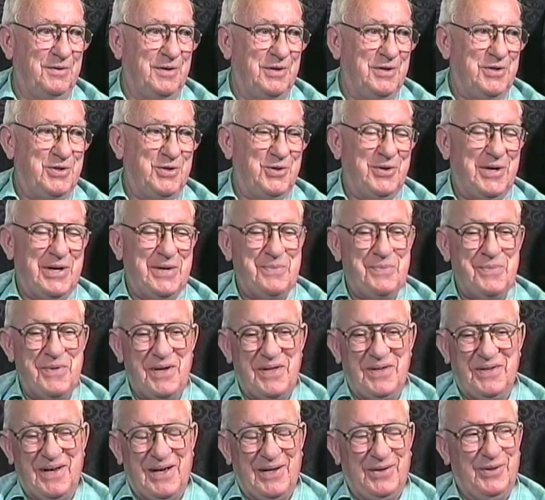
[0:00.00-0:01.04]
The John
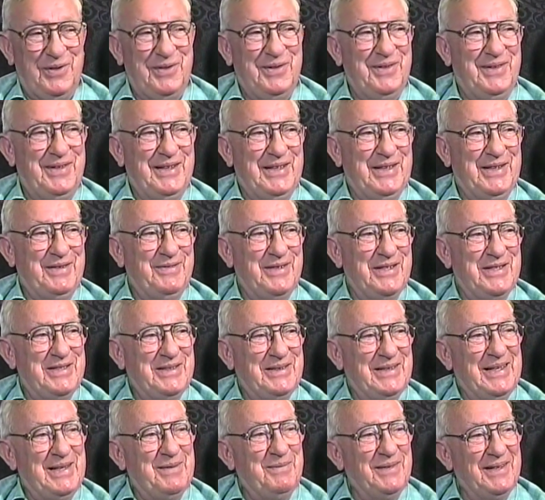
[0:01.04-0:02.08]
Miller. Mm -hmm. I couldn't mm-hmm. think of his
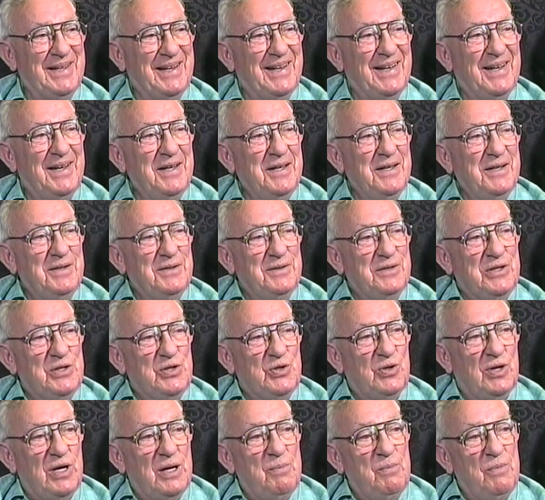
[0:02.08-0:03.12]
name, yeah. The
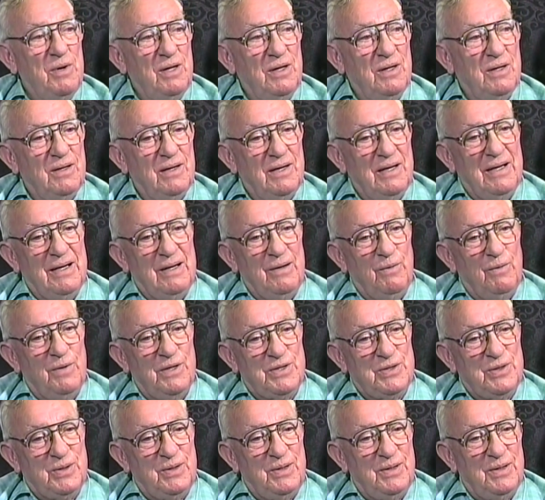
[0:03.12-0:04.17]
John Miller
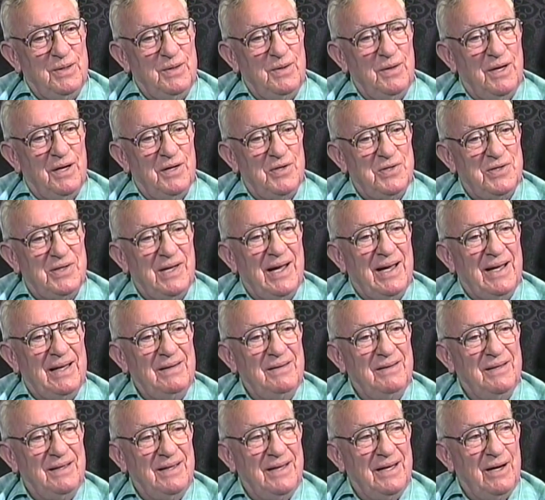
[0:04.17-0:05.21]
was assigned
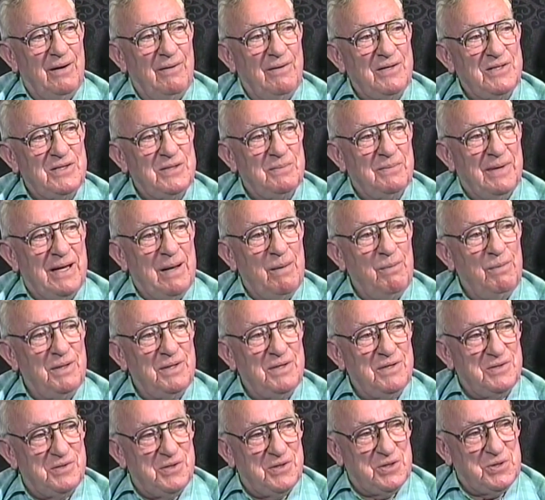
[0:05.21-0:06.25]
to carry some
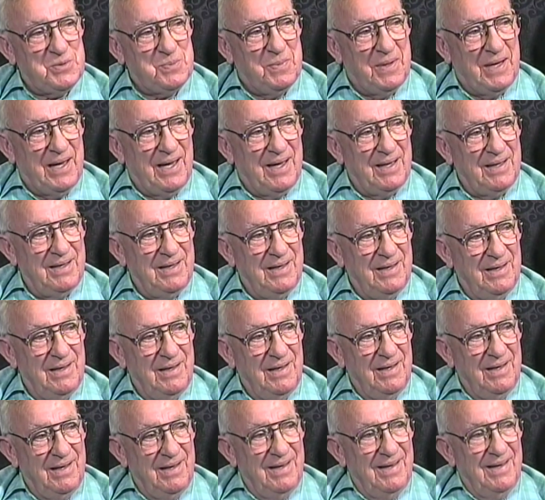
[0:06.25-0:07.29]
ambulances back.
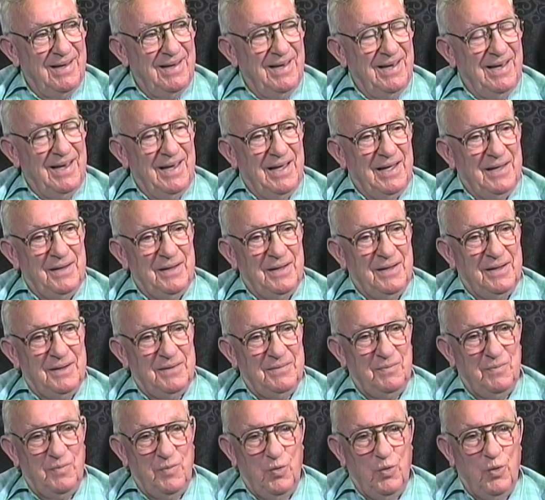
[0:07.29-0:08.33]
And uh,
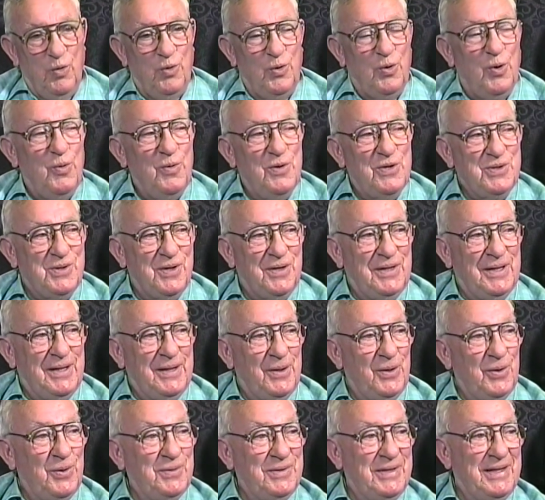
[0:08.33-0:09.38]
who was going
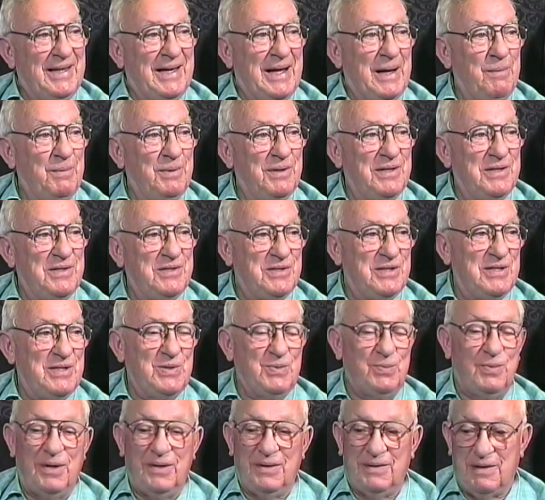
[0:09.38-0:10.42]
to load the ambulances?
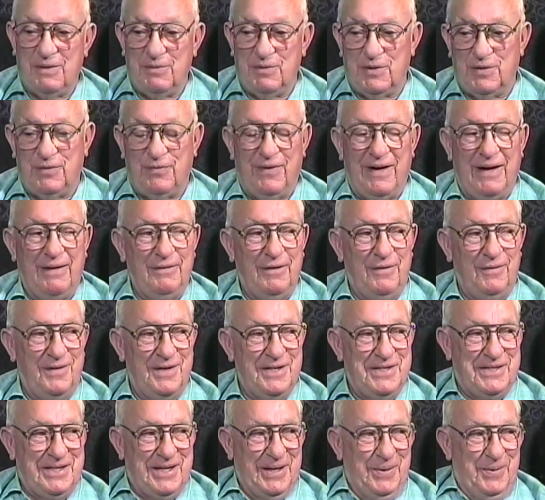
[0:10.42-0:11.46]
Well, there was five of
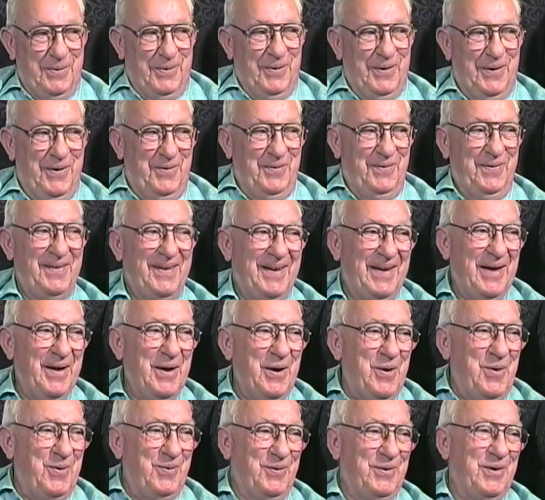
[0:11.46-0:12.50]
us that were
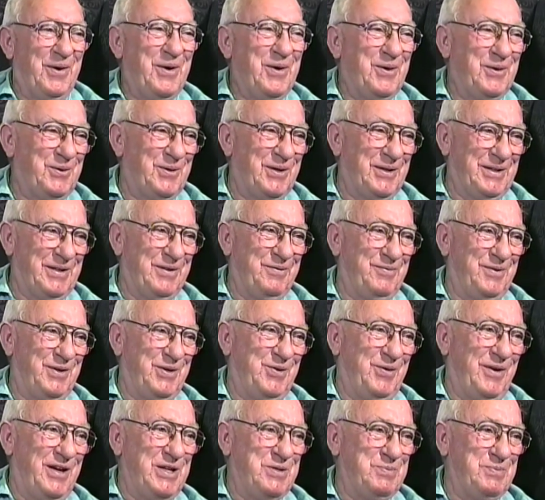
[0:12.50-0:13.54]
looking for
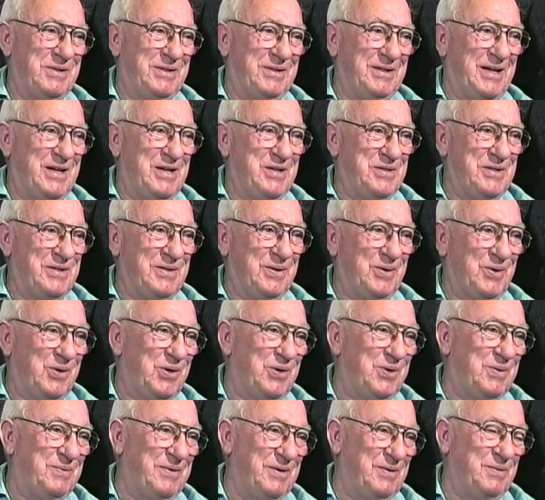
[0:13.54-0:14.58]
transportation
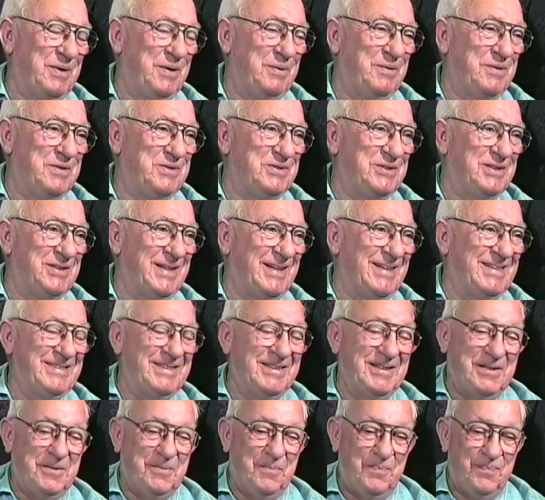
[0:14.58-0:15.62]
home, and we were
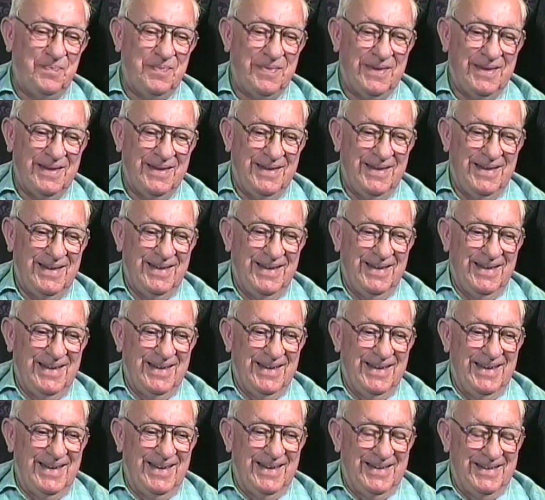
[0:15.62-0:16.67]
selected.
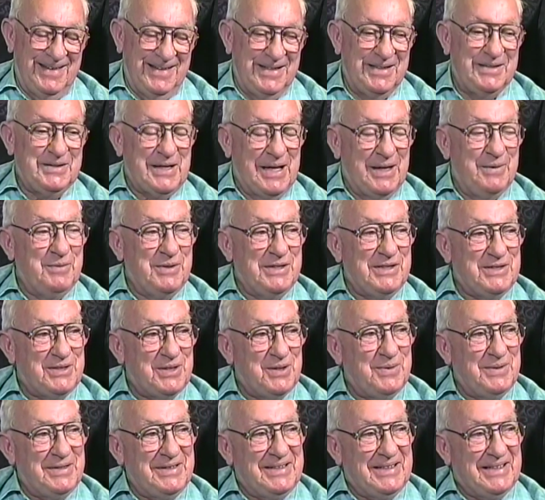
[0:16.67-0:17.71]
And, uh, and we, so
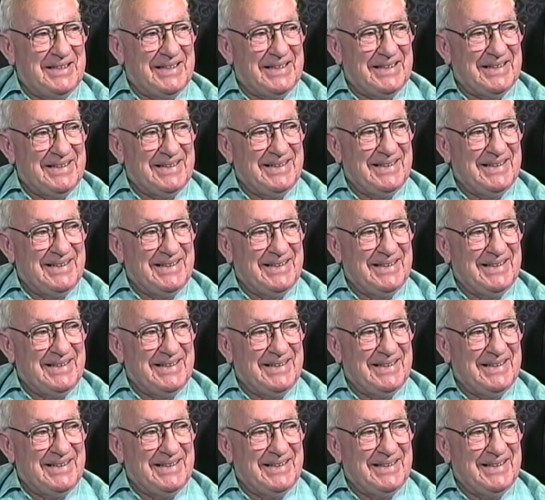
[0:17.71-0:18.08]
we did it.